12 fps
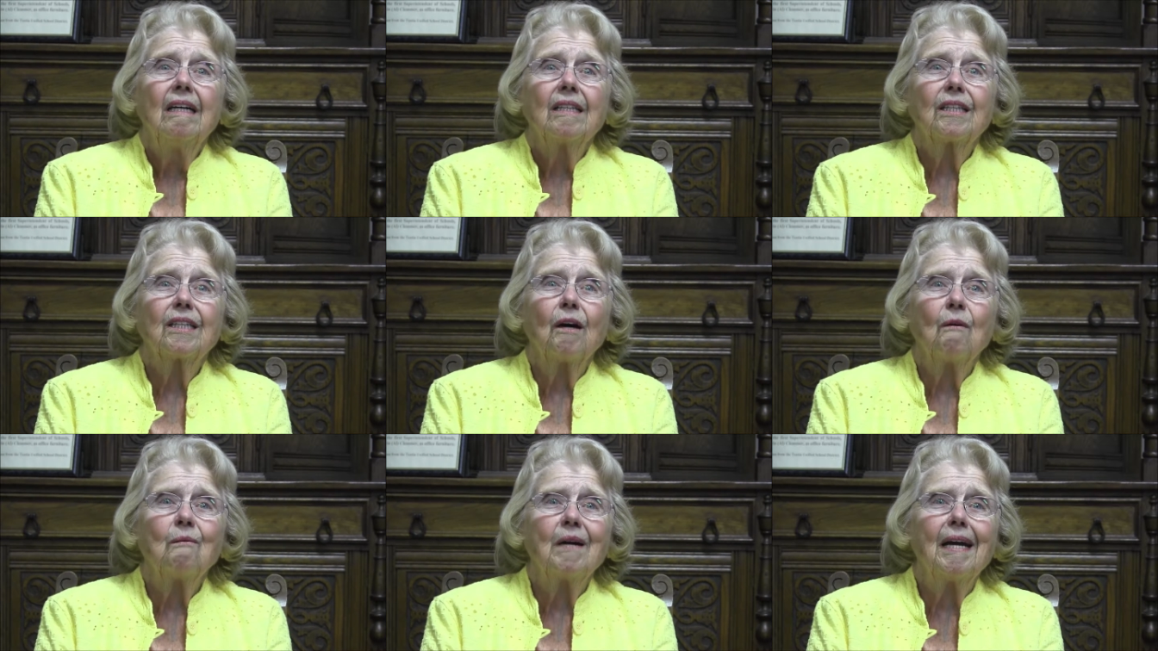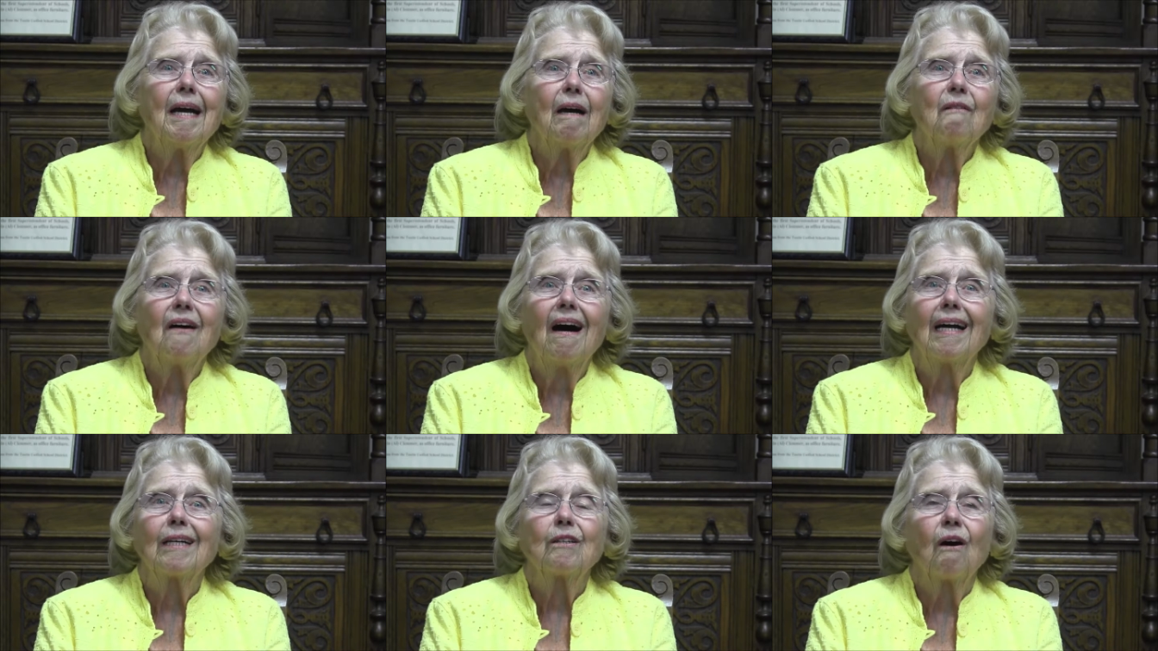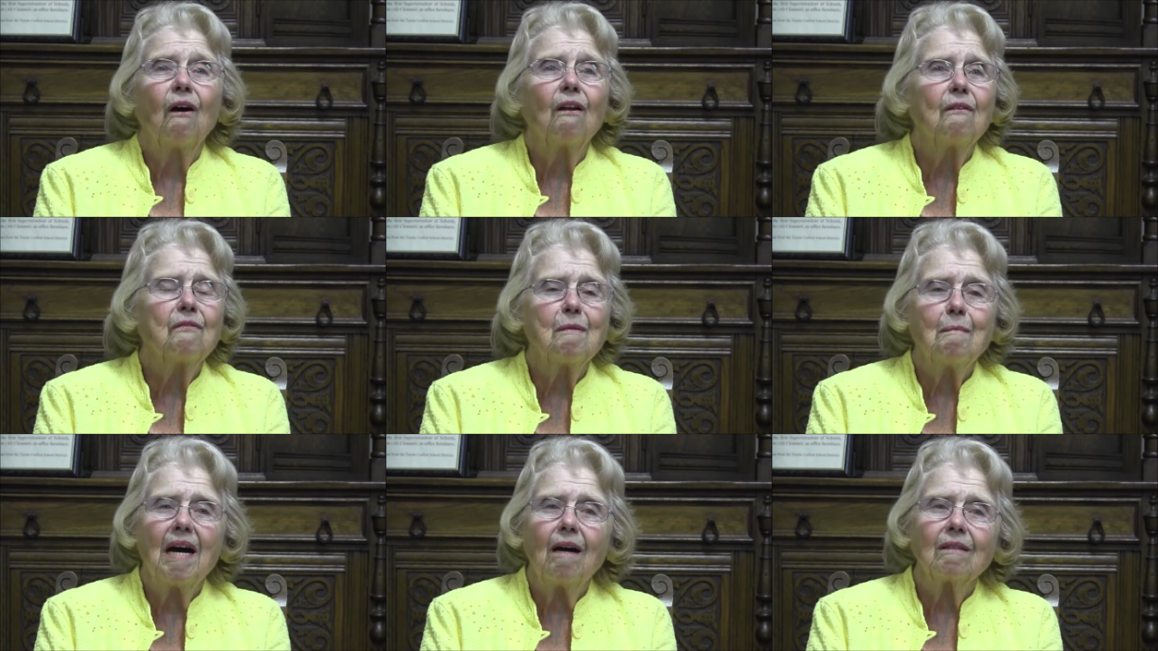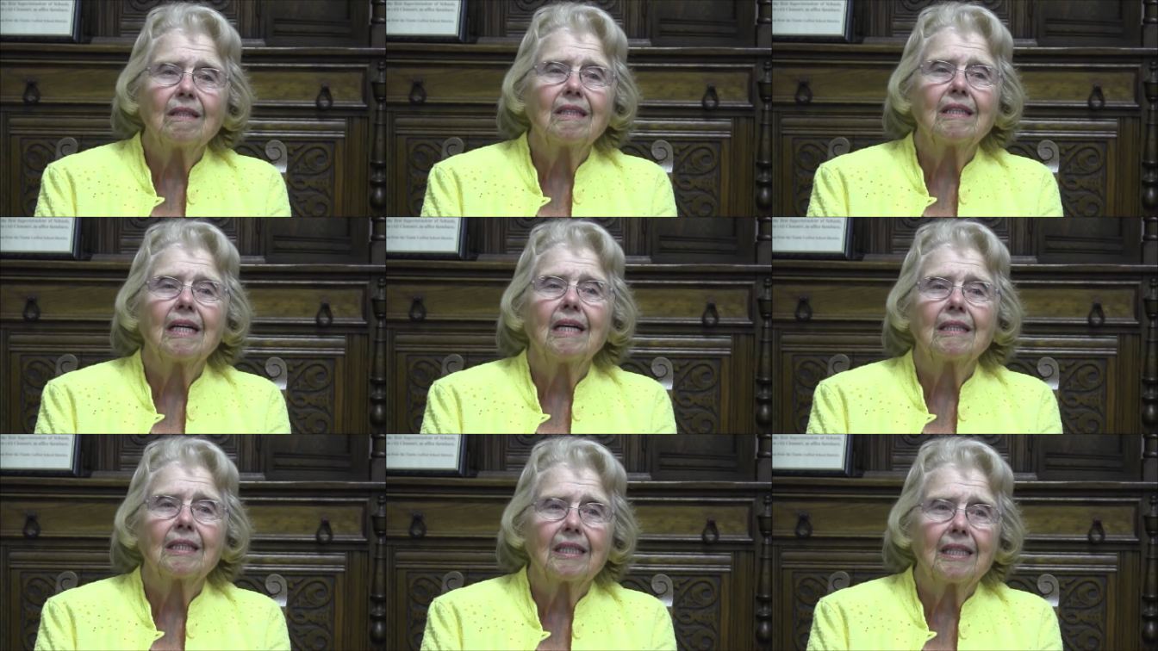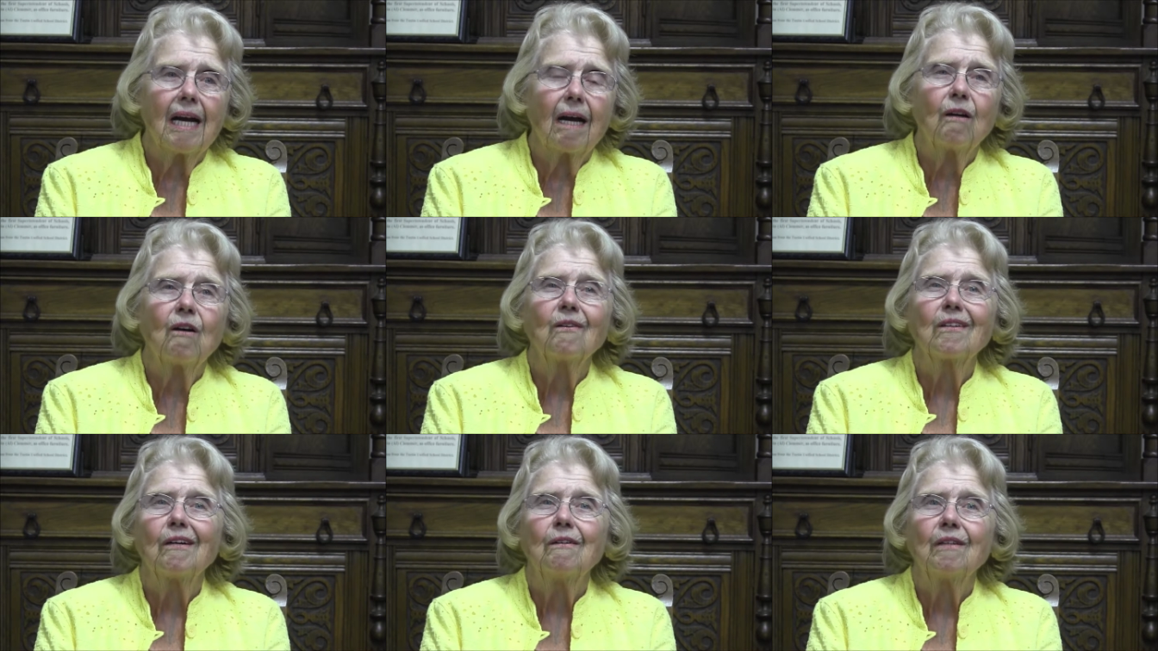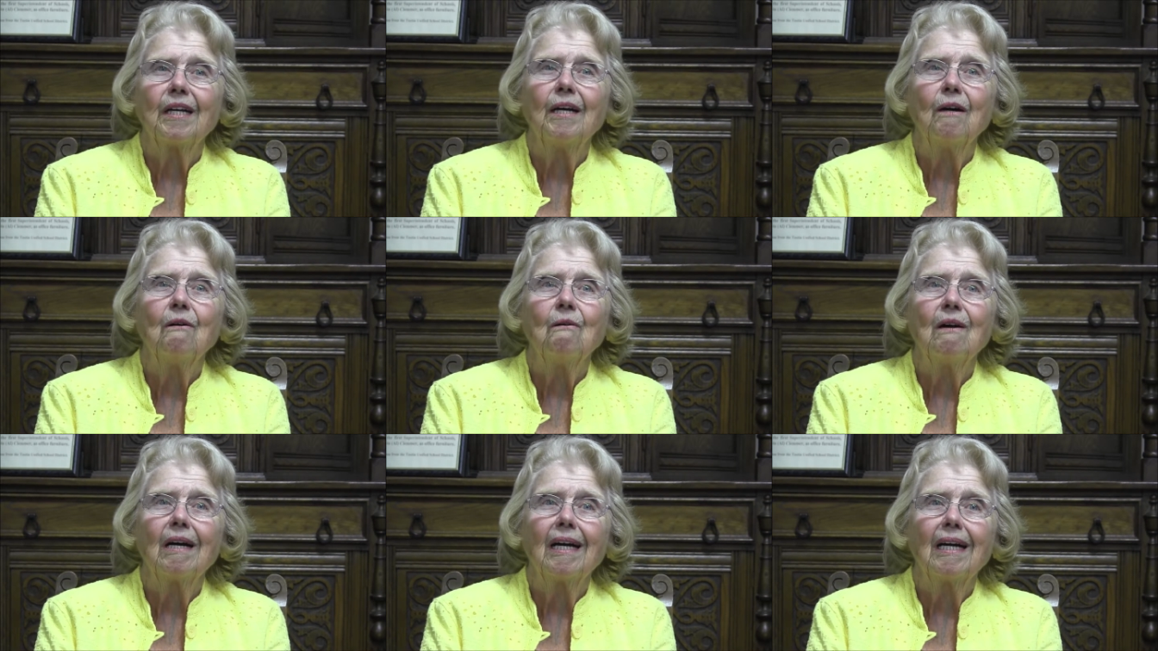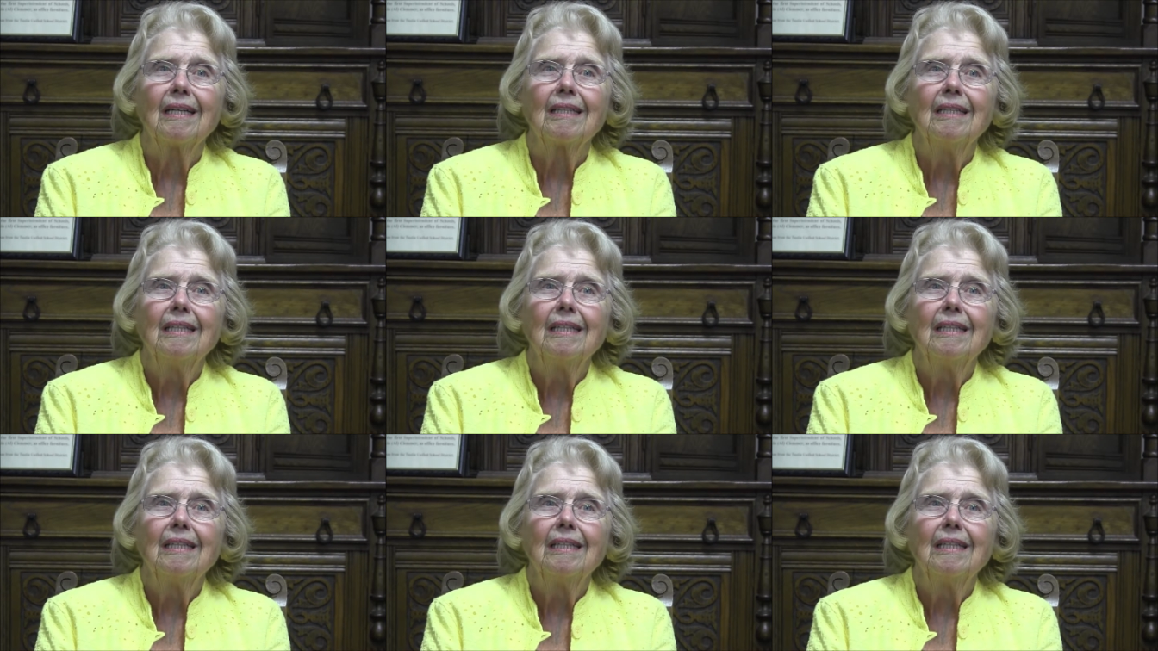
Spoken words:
So we have hiked all of the mountains in San Gorgonio and